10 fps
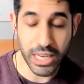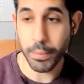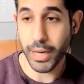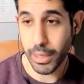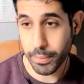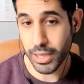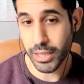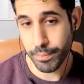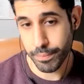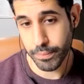the
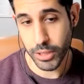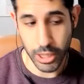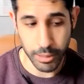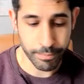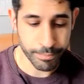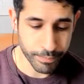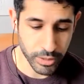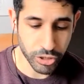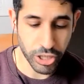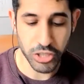pipeline,
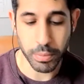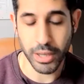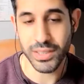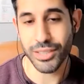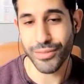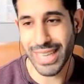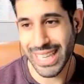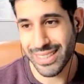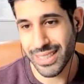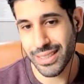church planting
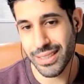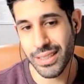related.